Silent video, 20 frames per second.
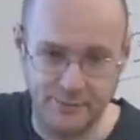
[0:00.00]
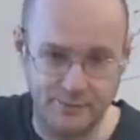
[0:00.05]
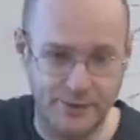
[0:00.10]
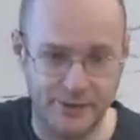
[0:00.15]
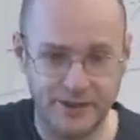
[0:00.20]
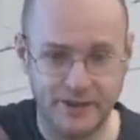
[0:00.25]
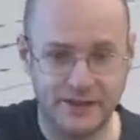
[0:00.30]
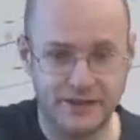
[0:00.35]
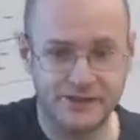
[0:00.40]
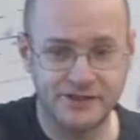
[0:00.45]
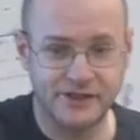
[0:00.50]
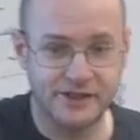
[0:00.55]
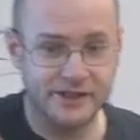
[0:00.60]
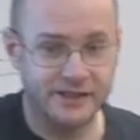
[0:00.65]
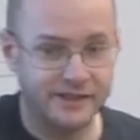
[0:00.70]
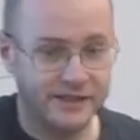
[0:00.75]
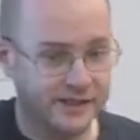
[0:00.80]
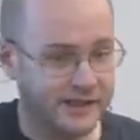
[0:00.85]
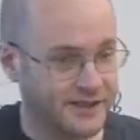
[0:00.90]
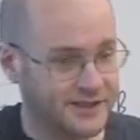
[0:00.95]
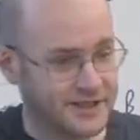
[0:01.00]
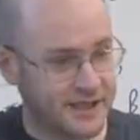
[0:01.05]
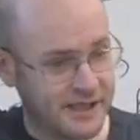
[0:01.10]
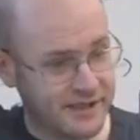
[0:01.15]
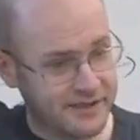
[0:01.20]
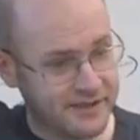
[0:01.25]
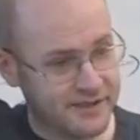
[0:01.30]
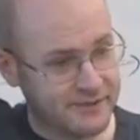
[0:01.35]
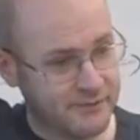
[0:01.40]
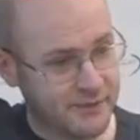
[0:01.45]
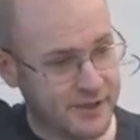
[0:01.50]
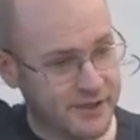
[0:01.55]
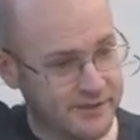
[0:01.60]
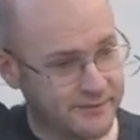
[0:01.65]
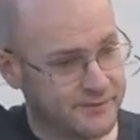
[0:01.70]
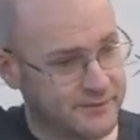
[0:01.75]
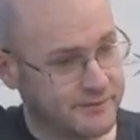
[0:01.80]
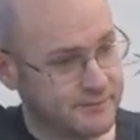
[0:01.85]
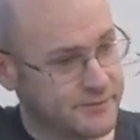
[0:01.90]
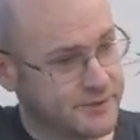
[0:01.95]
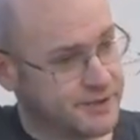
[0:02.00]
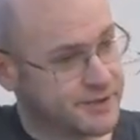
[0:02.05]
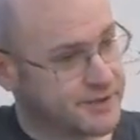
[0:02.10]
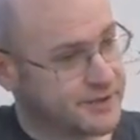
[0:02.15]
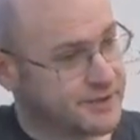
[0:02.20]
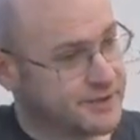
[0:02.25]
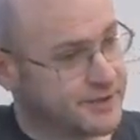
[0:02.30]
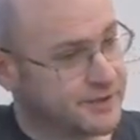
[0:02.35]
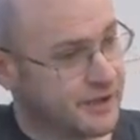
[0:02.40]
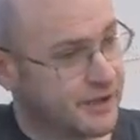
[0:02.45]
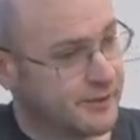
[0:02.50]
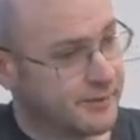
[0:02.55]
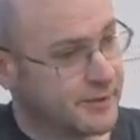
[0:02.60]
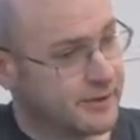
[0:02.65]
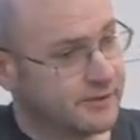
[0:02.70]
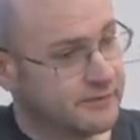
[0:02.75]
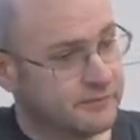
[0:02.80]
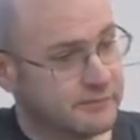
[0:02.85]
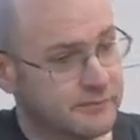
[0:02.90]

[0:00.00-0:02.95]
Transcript: PIJ in exactly the way I was just describing